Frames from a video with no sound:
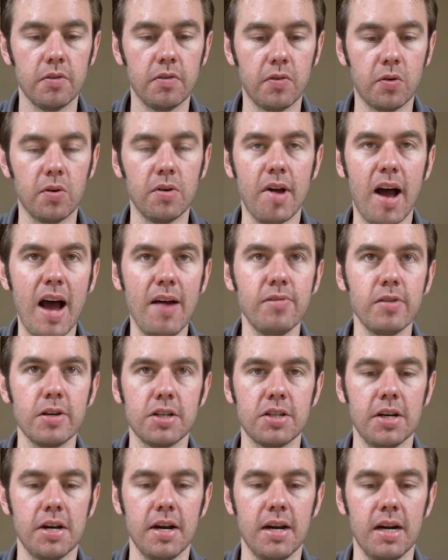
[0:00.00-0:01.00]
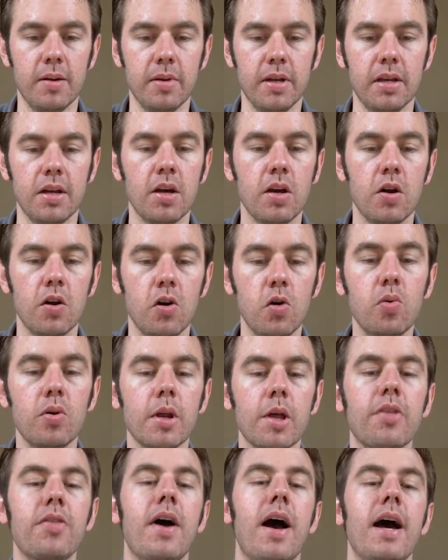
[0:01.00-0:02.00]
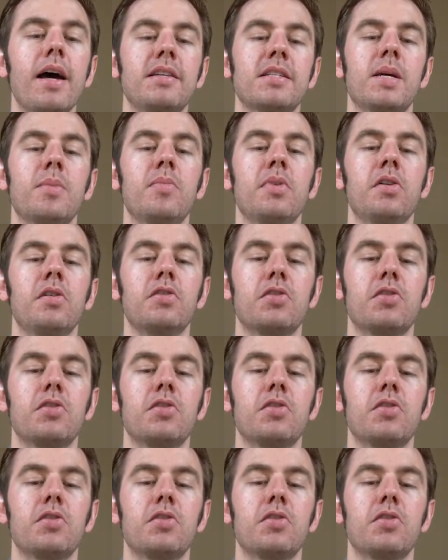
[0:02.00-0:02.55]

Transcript: for an office chair. I mean, who would have thought something